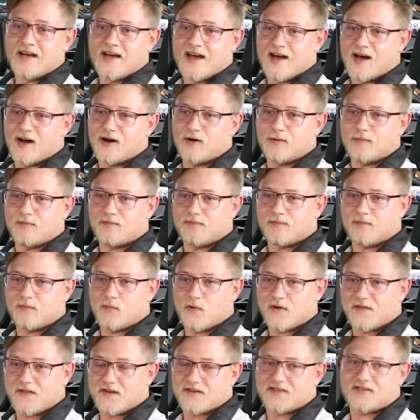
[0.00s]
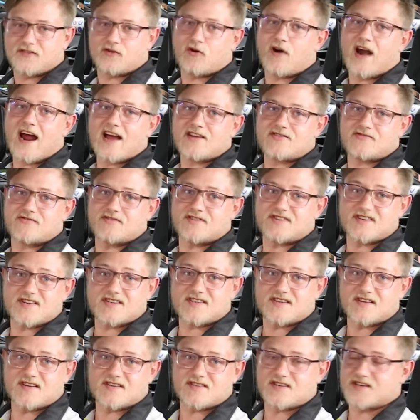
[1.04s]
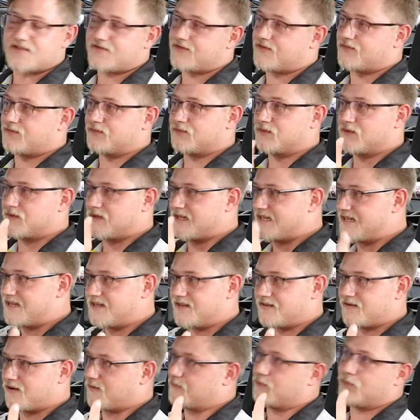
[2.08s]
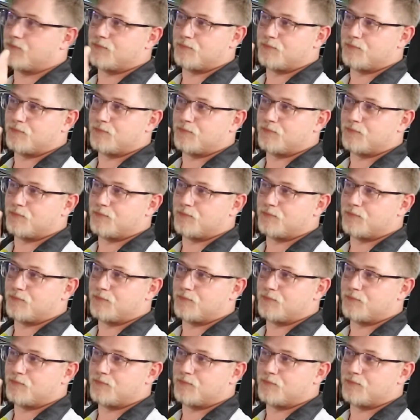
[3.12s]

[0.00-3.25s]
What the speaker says: help with the scratch resistance. If leaves or